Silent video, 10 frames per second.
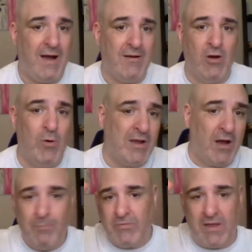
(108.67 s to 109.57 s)
going
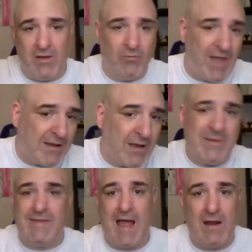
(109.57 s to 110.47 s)
up the hill, not
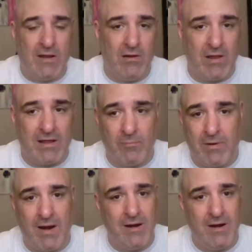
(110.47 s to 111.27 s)
coming down the hill like LeBron.